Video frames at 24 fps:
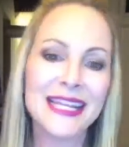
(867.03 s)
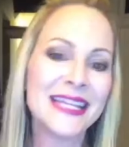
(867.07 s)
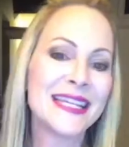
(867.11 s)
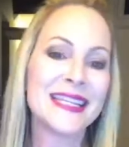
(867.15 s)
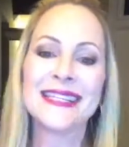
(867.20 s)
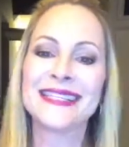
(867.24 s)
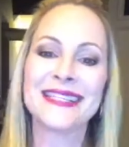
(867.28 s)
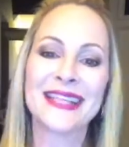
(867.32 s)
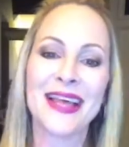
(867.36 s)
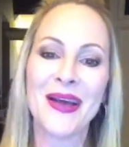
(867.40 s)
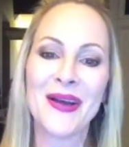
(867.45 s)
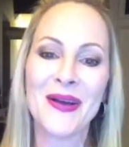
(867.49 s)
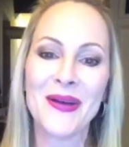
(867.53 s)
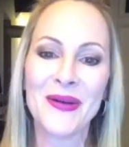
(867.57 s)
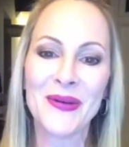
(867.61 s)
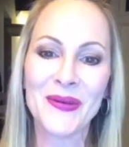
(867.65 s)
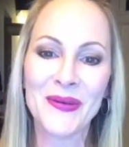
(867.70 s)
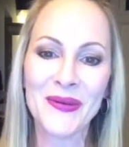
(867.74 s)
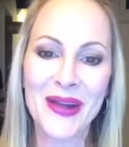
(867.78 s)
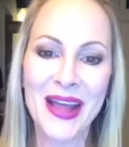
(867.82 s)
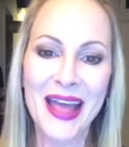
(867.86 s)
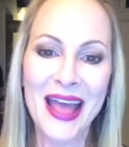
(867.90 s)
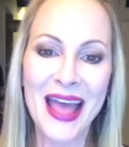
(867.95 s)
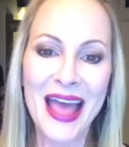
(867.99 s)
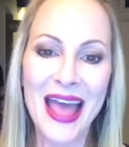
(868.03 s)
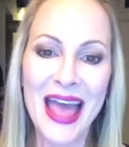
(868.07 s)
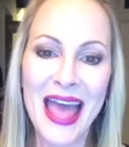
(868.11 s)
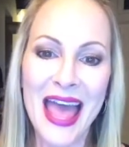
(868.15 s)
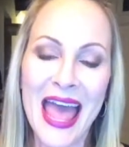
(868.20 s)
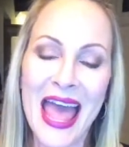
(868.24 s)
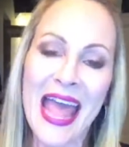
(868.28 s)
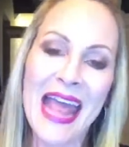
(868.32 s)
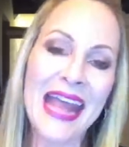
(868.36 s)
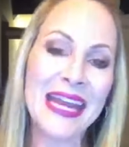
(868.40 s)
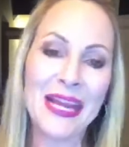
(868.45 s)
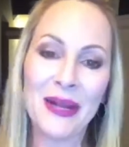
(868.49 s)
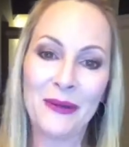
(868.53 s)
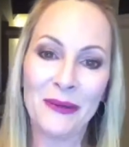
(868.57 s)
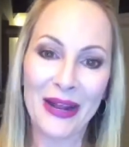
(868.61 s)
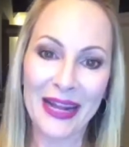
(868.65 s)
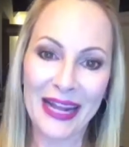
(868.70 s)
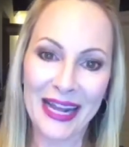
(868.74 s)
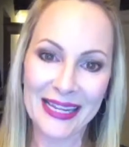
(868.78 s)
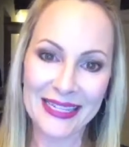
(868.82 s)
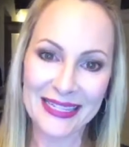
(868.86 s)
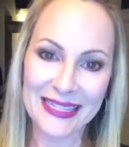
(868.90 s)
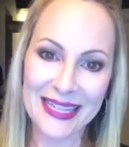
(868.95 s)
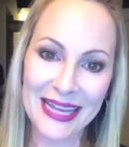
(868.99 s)
So anyway,
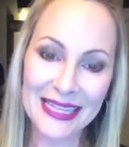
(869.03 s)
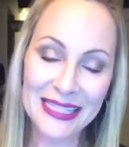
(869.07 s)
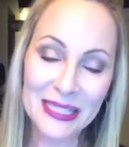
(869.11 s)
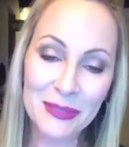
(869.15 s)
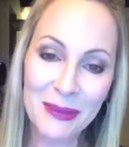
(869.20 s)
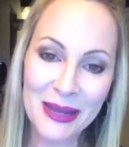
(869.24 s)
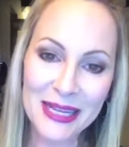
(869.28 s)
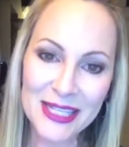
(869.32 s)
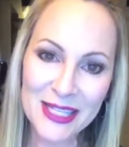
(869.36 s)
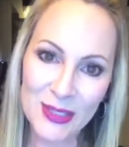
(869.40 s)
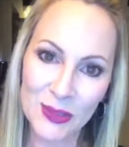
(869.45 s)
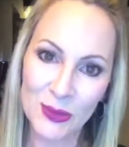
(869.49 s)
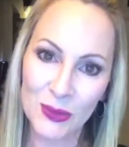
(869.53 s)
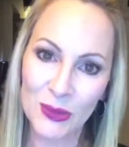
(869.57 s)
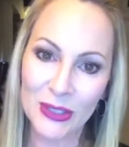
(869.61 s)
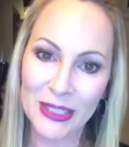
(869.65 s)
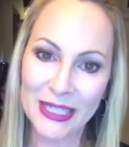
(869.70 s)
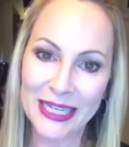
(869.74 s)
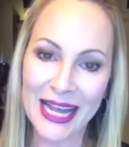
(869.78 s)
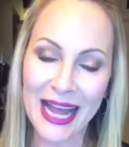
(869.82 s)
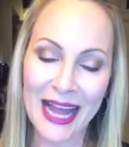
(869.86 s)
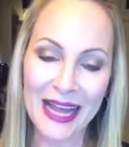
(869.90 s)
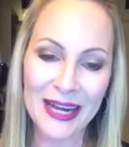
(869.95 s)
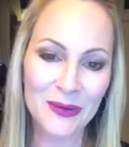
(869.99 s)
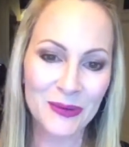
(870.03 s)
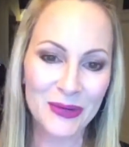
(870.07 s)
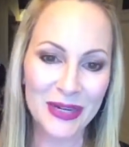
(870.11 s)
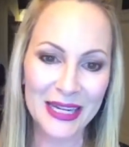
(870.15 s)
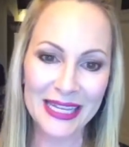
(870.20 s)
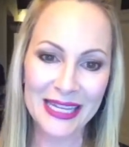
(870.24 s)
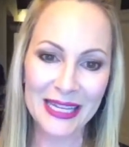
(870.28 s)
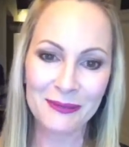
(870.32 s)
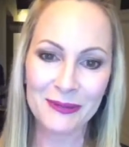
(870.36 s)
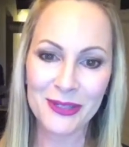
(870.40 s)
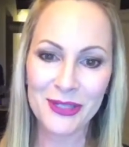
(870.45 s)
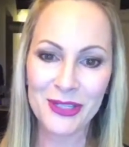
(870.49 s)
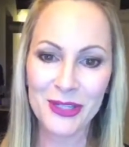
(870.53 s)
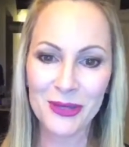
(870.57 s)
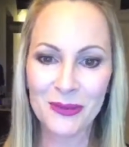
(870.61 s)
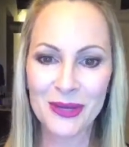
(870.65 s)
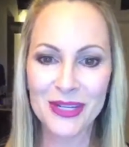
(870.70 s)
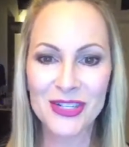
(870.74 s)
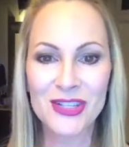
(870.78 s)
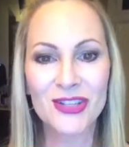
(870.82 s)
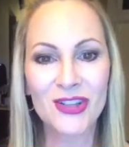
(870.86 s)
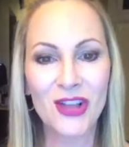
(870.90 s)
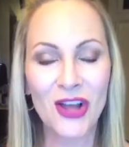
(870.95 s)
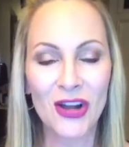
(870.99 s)
guys, that's my story. I don't want to keep you too
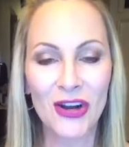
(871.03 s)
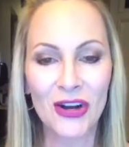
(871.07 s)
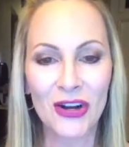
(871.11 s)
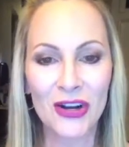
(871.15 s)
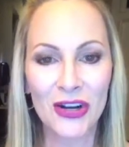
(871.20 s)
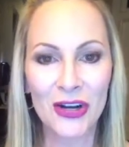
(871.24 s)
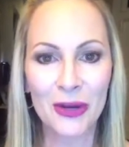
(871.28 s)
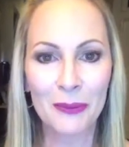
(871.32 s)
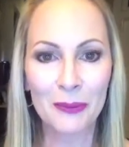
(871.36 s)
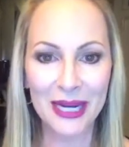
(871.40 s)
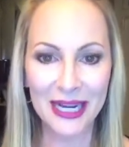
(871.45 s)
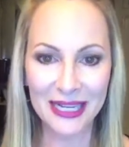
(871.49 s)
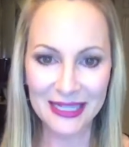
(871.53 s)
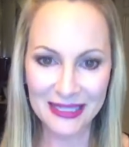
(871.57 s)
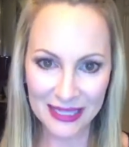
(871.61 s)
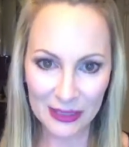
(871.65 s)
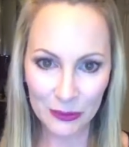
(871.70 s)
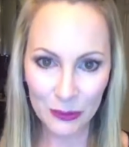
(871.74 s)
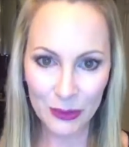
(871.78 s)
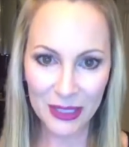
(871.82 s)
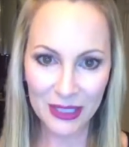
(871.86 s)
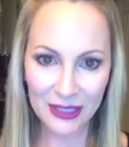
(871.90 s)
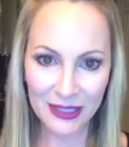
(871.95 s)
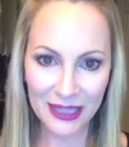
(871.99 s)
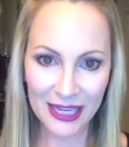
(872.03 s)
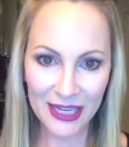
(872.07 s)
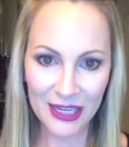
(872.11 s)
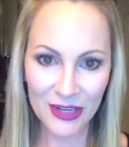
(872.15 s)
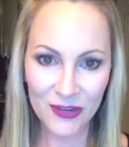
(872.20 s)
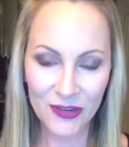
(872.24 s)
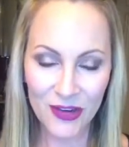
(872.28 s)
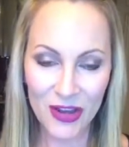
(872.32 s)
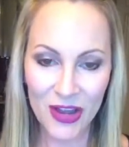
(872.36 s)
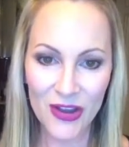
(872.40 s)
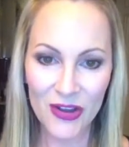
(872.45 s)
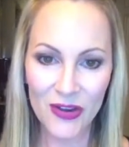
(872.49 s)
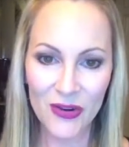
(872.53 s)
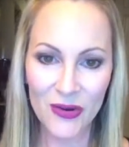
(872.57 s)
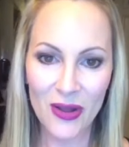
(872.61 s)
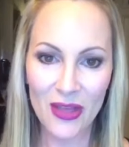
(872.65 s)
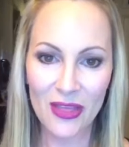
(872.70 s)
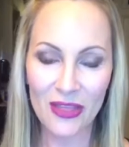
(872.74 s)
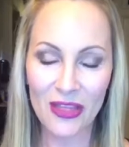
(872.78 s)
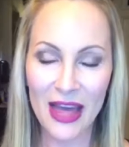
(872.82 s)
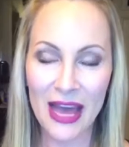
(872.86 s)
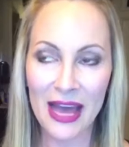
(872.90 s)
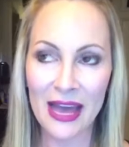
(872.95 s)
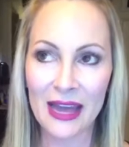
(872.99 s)
much longer, but I did want to let you know
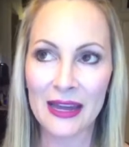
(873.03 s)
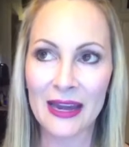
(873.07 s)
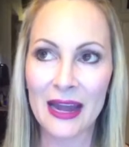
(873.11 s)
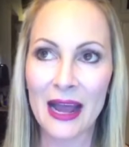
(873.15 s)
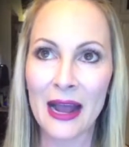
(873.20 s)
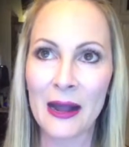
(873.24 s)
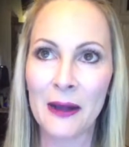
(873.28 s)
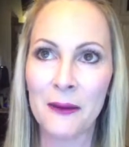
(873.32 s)
that